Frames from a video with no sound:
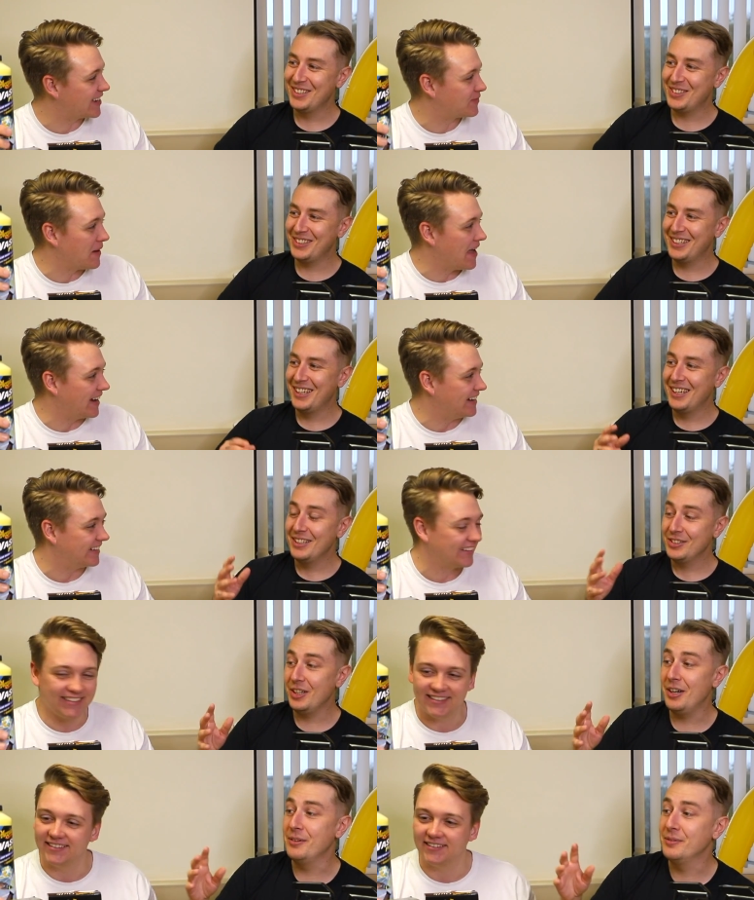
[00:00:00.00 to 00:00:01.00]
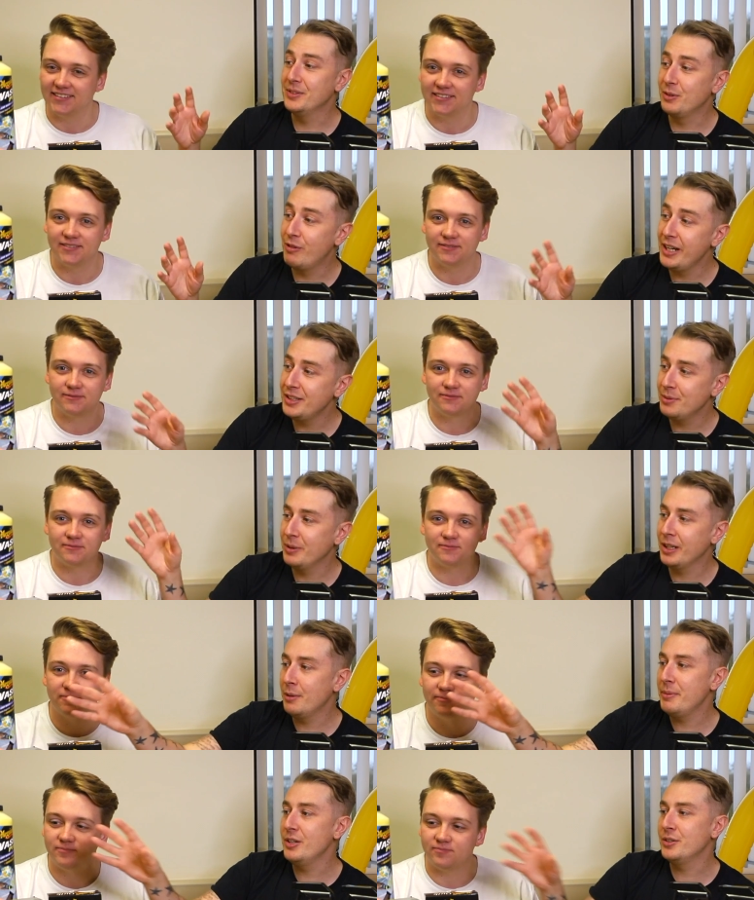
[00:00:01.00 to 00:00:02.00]
Speaker 1: Explain.
Speaker 2: So, the reason we're
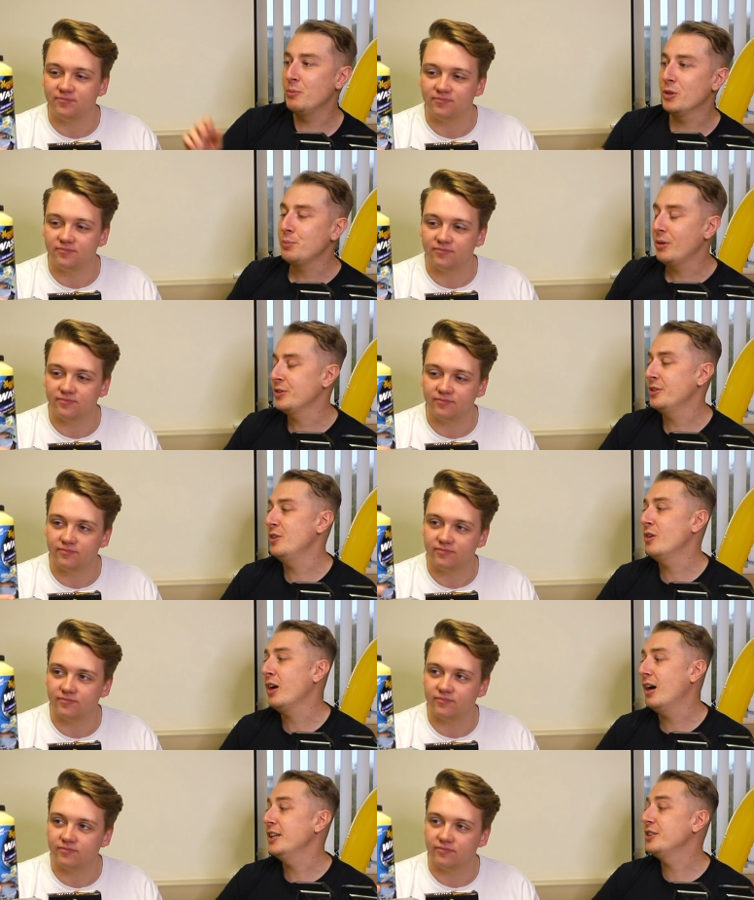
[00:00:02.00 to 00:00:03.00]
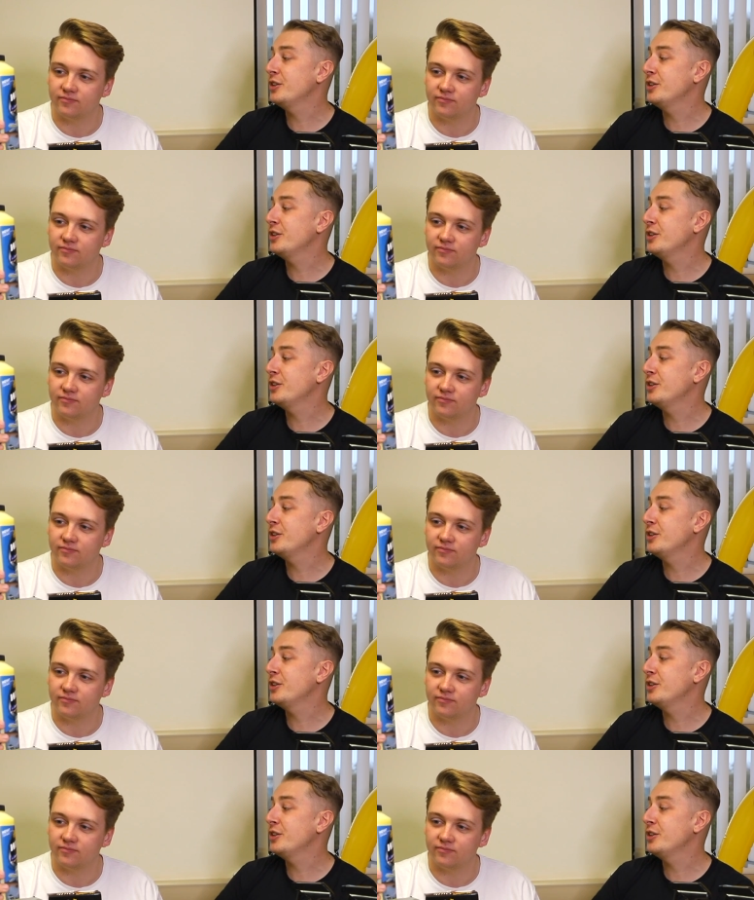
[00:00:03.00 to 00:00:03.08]
going to be using Wash Plus on your car